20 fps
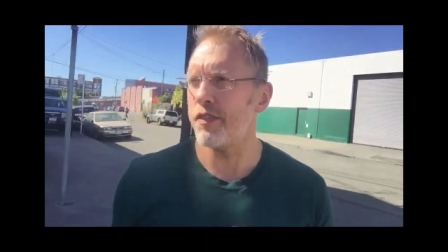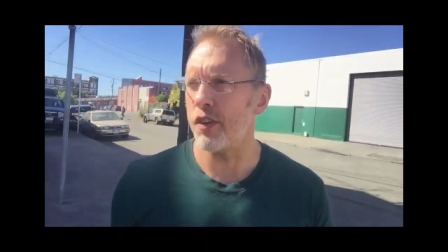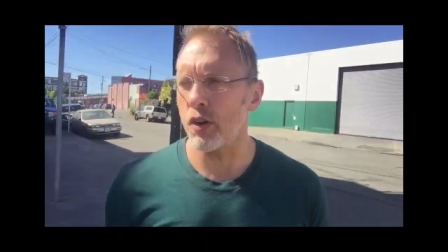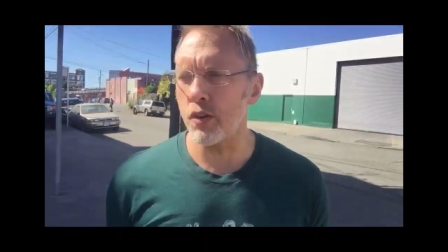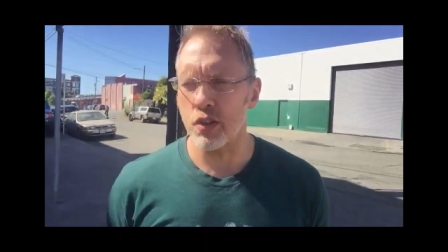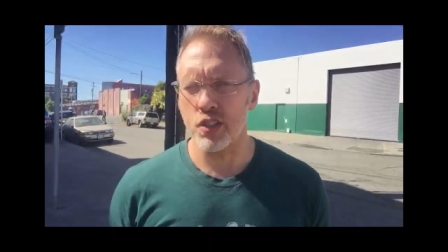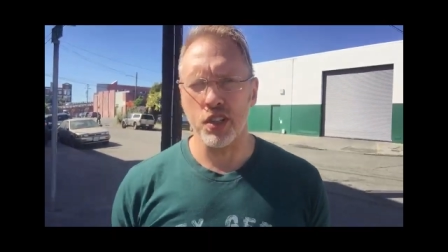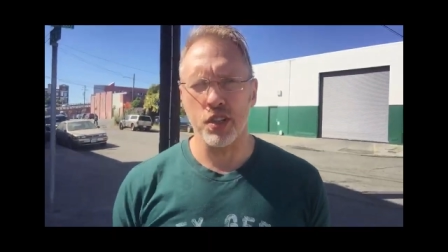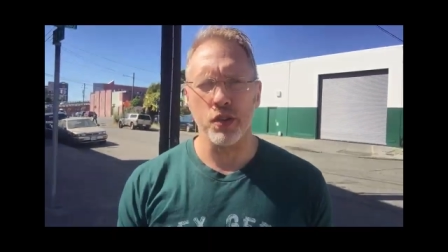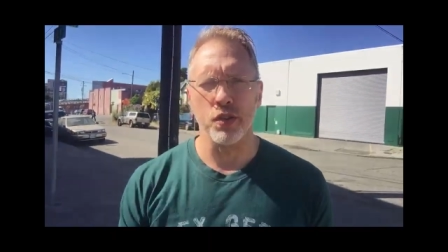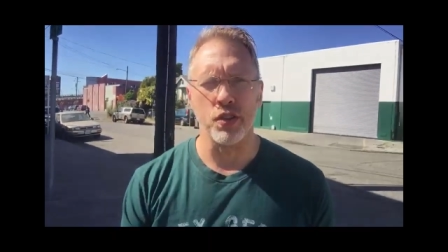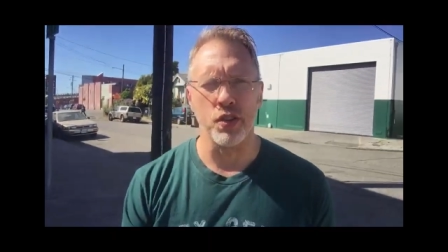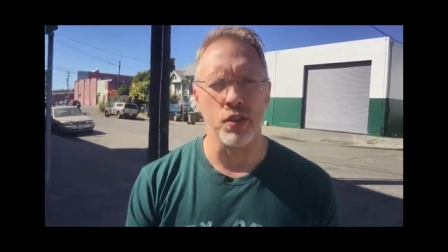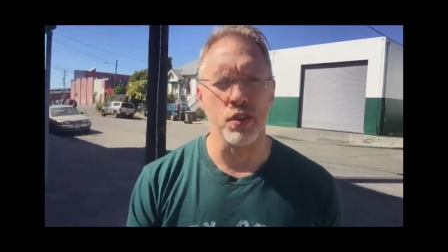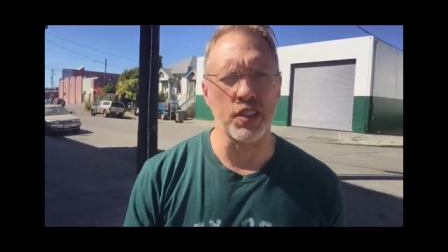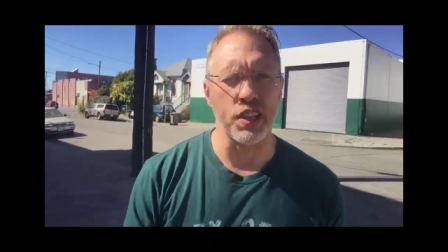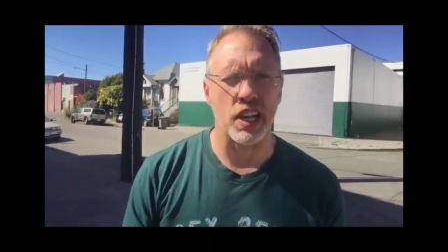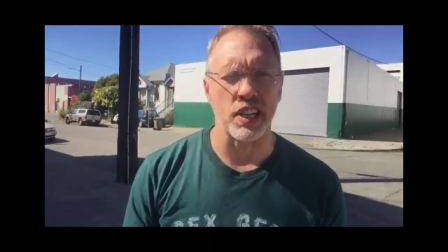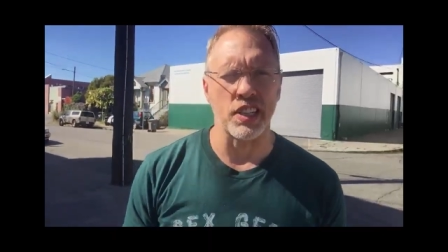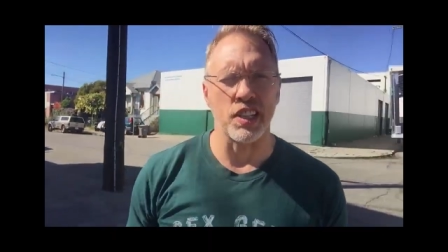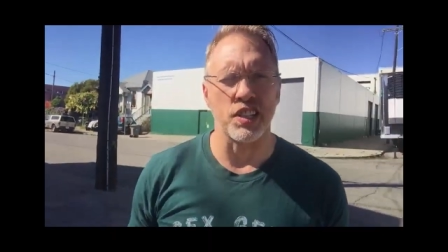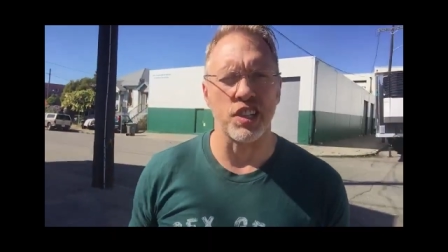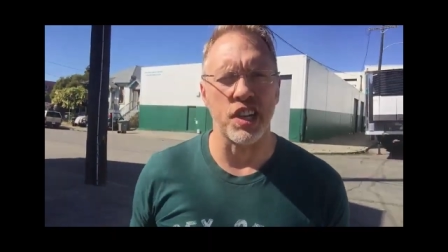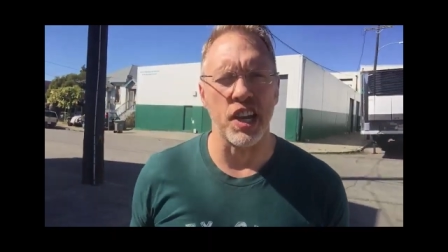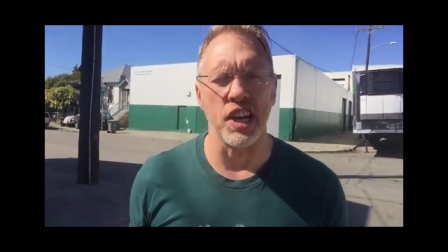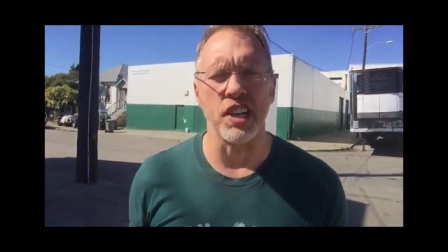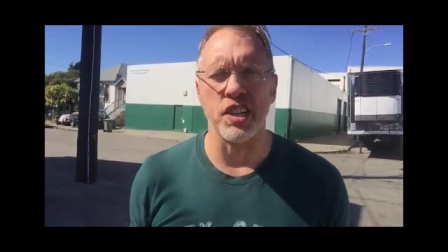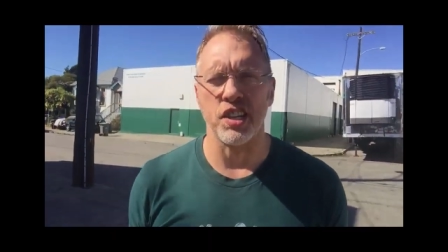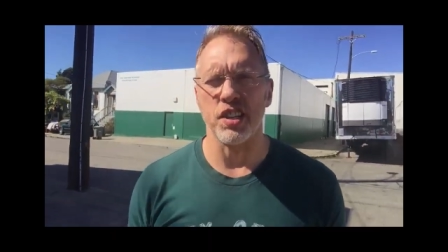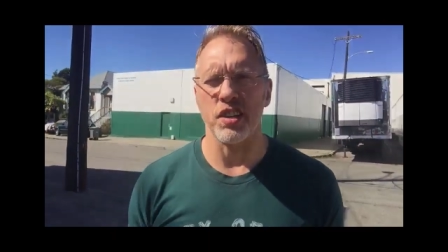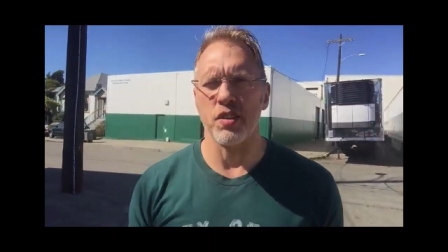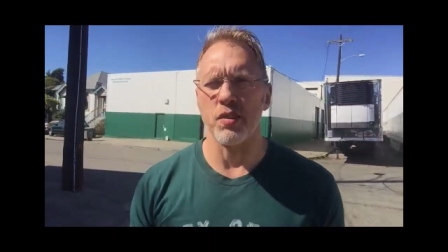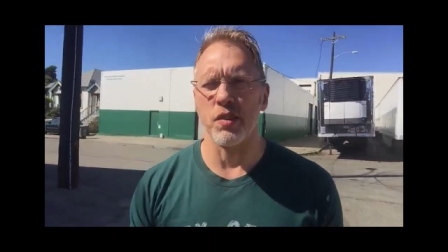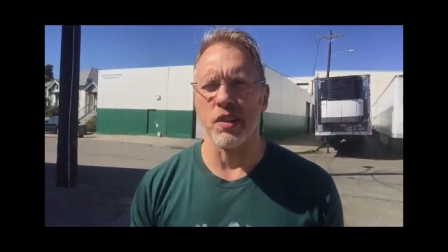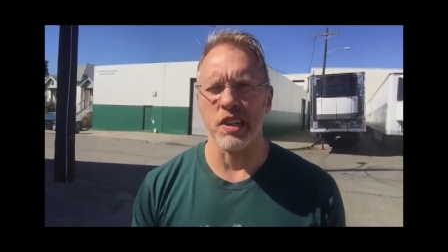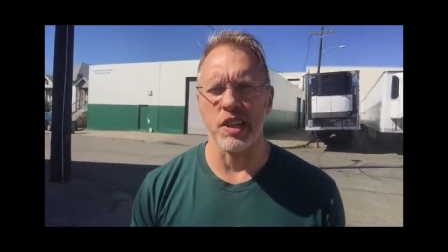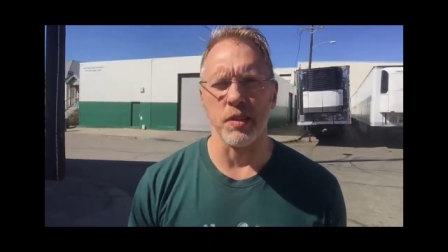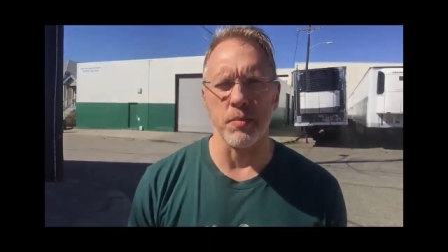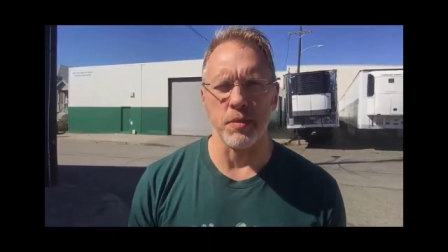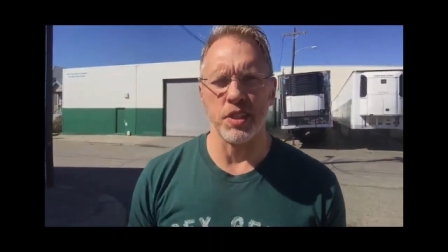folks who do sex education
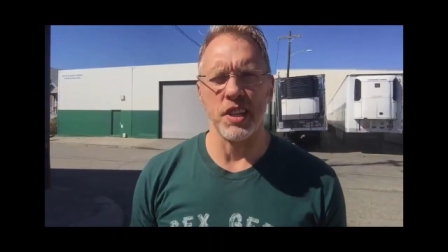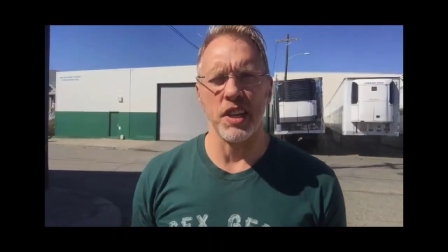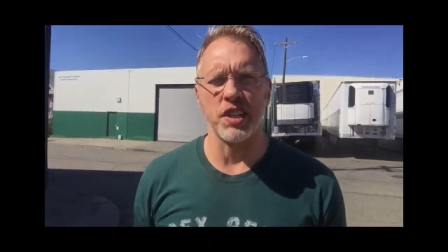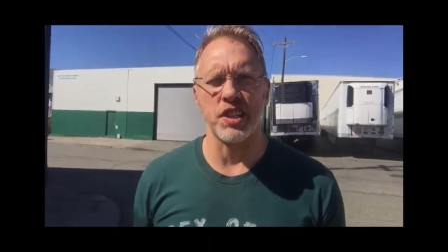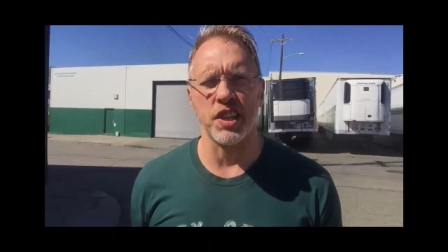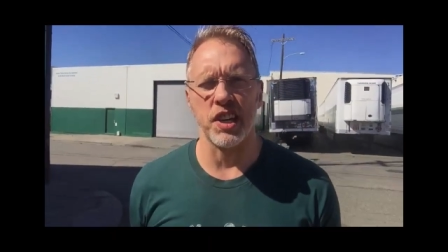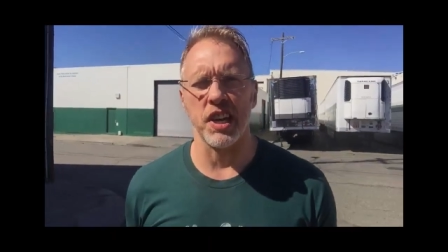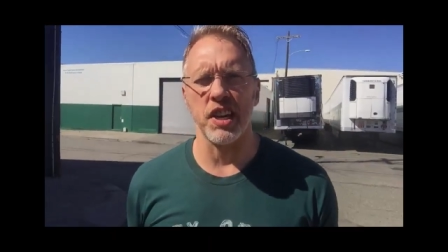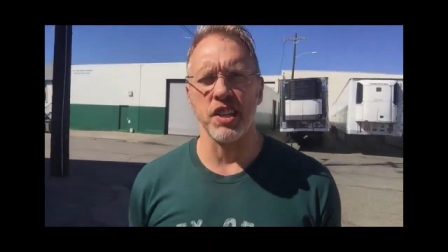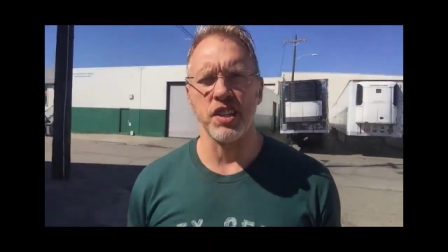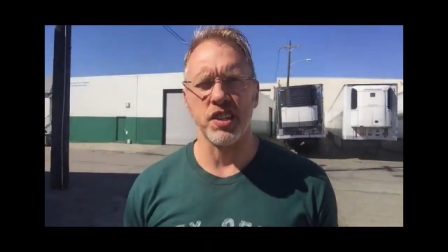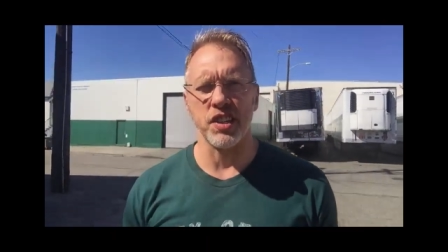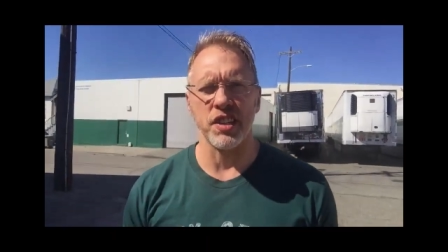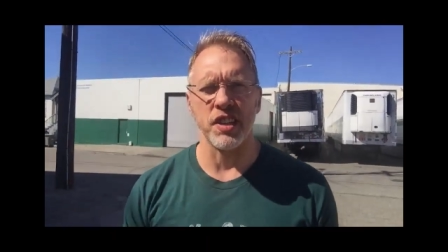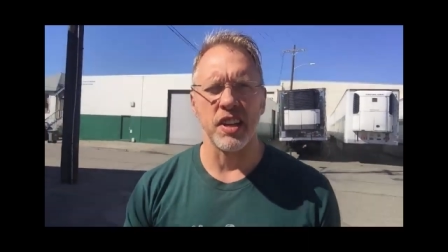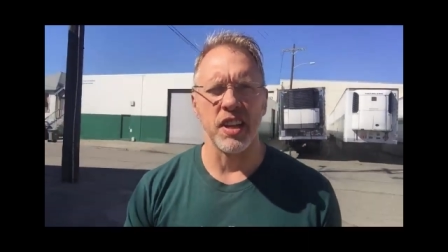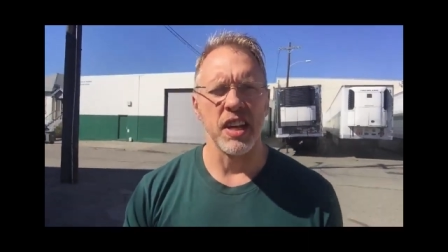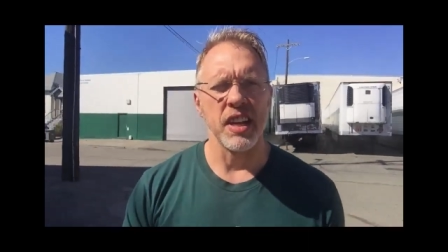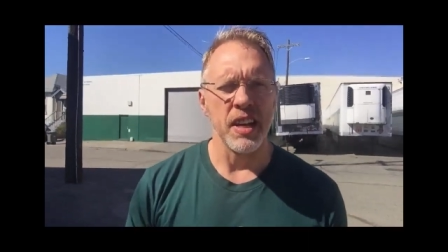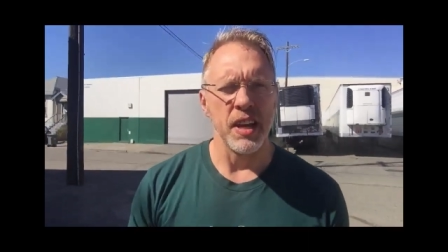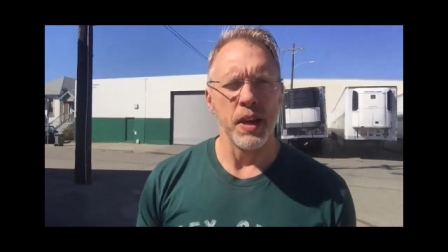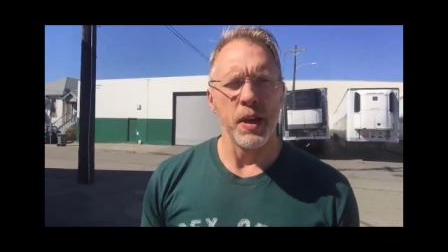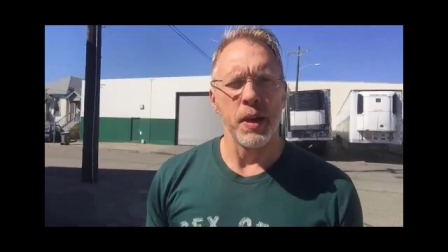or intimacy education